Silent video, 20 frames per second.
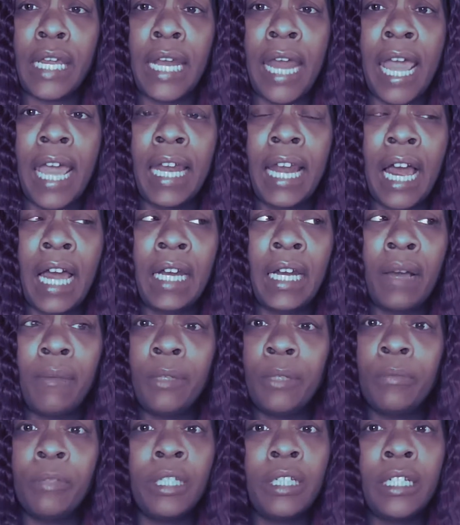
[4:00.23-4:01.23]
and I
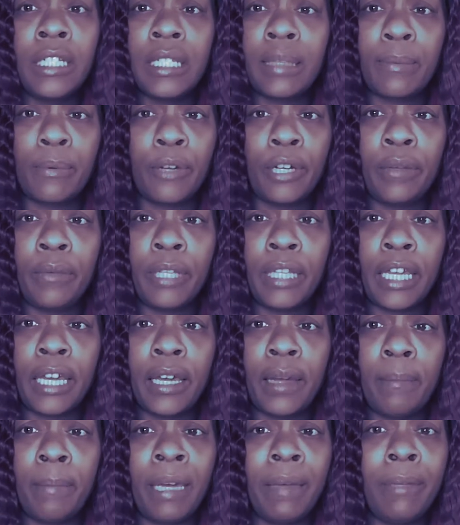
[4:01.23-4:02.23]
was really disappointed with
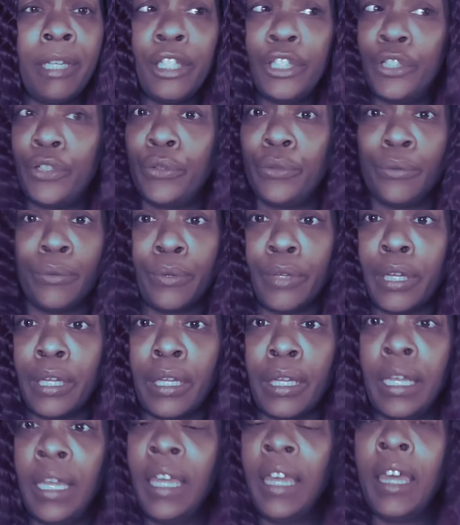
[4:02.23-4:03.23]
it. Maybe two.
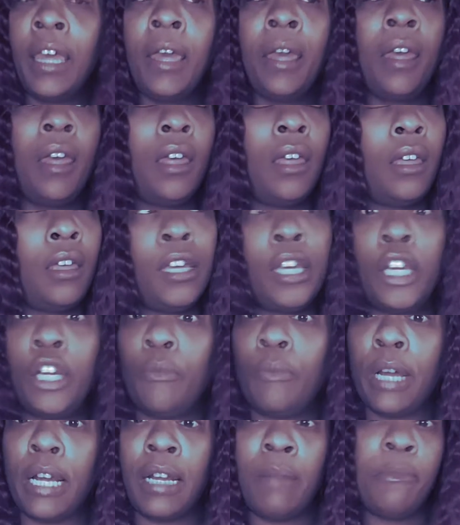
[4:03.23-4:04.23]

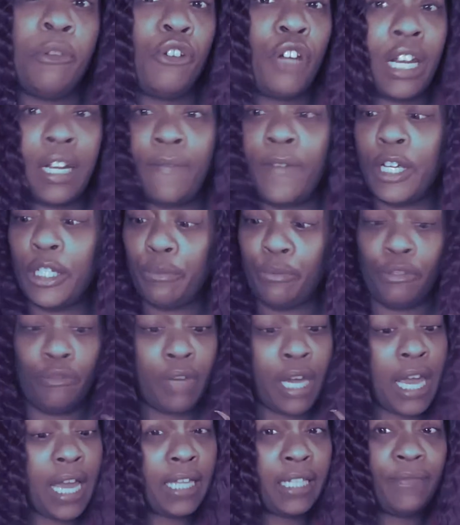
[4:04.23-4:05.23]
Anyway, let me try the first one,
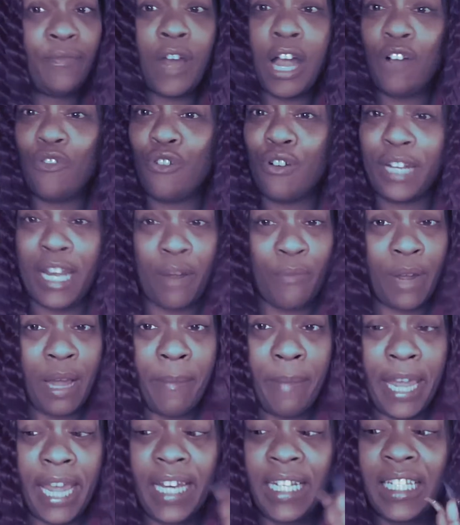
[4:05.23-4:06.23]
guys, before I go on that
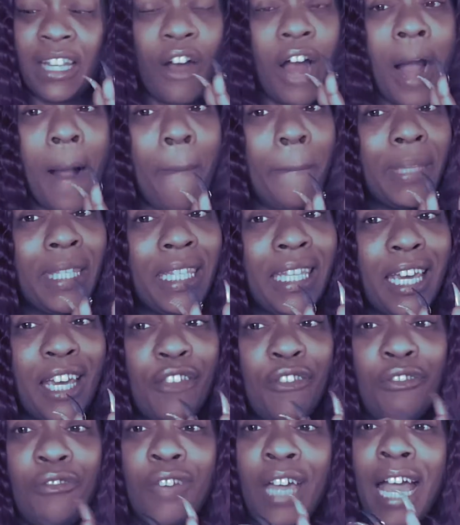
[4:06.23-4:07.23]
rampage. So I'm going to tell
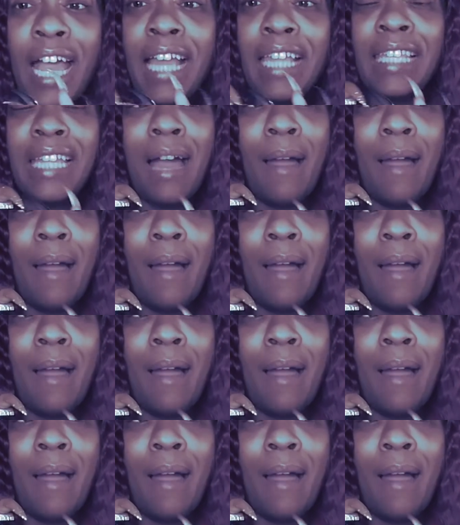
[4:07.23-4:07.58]
you guys,